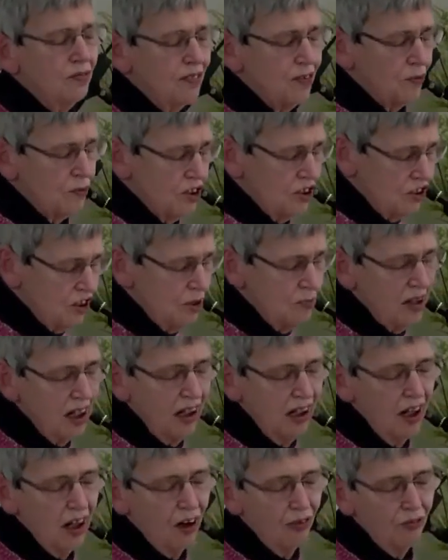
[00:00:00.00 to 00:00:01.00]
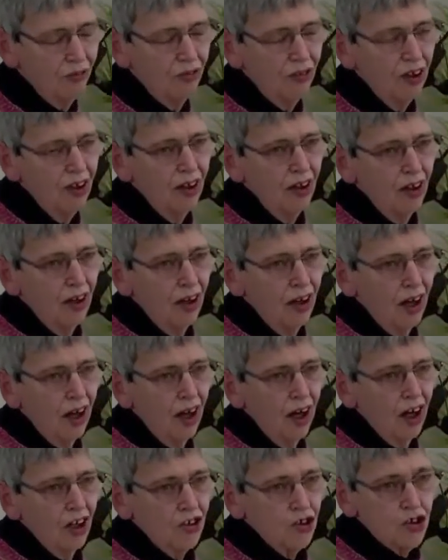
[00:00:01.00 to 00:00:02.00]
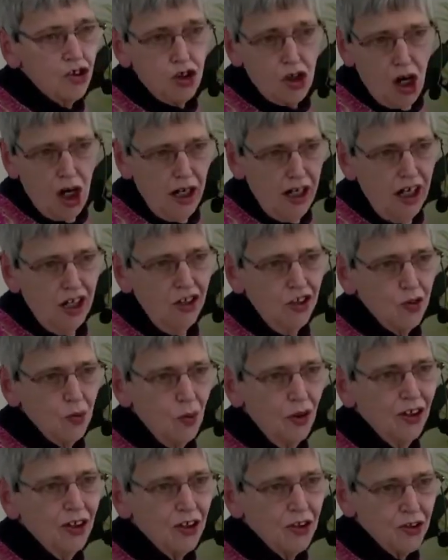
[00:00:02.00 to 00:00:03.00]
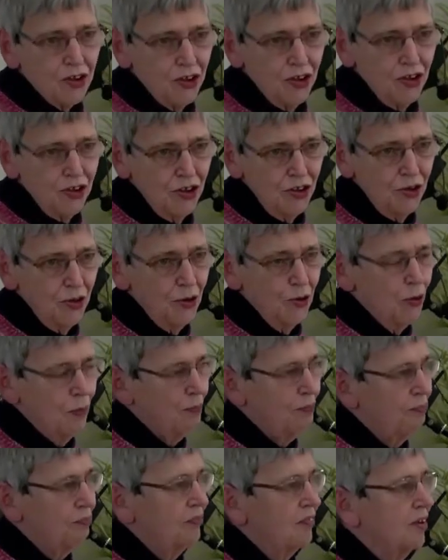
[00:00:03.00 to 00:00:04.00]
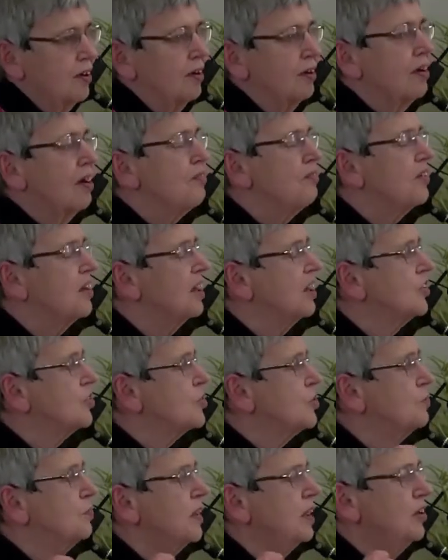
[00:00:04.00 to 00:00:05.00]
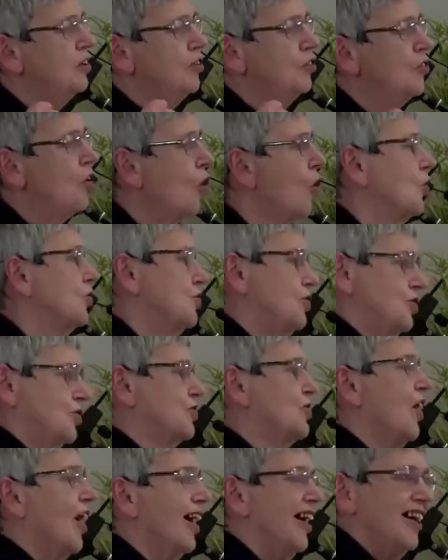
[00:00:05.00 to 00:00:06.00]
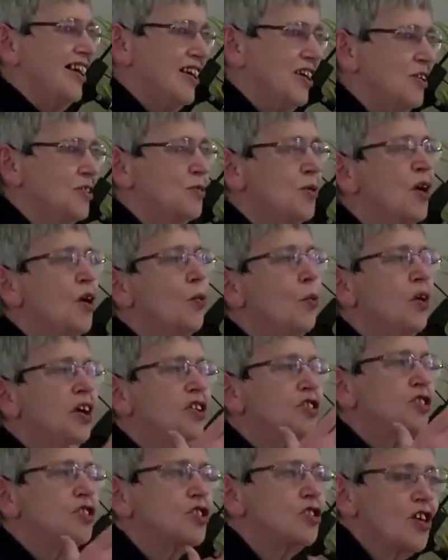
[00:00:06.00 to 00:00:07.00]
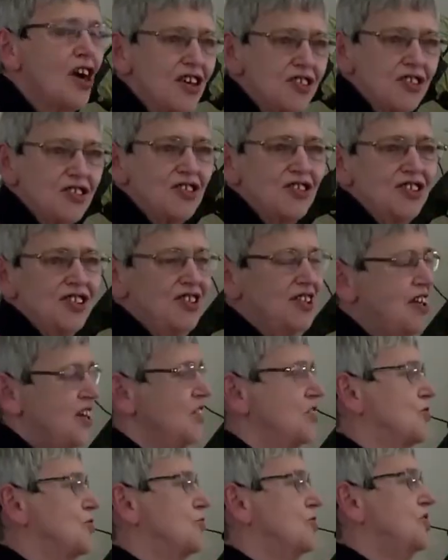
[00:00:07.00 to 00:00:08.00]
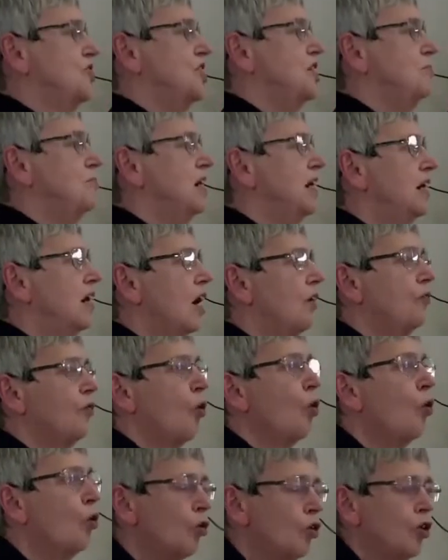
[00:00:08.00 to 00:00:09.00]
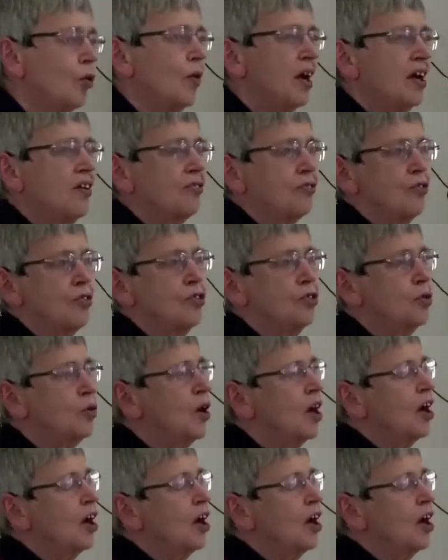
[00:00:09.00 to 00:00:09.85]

redeeming love and try his works to do. And I think it should be not try his. We trust in his redeeming love all the way through.